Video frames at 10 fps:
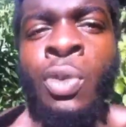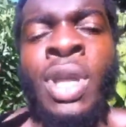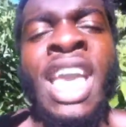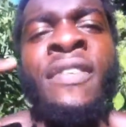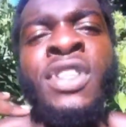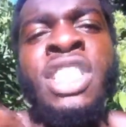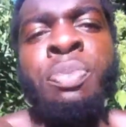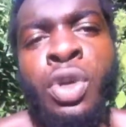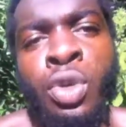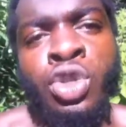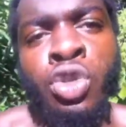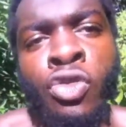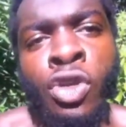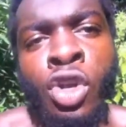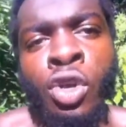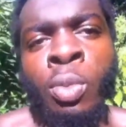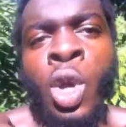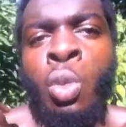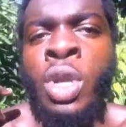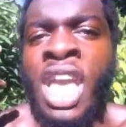then we have the spiritual realm.
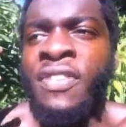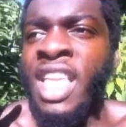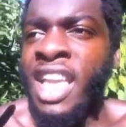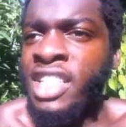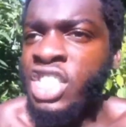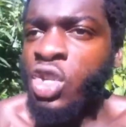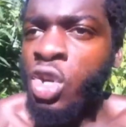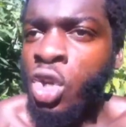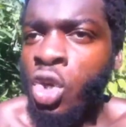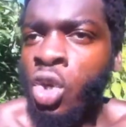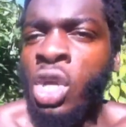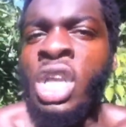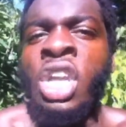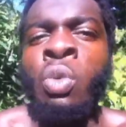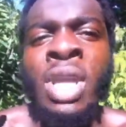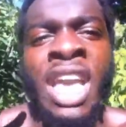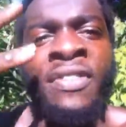We have the external, we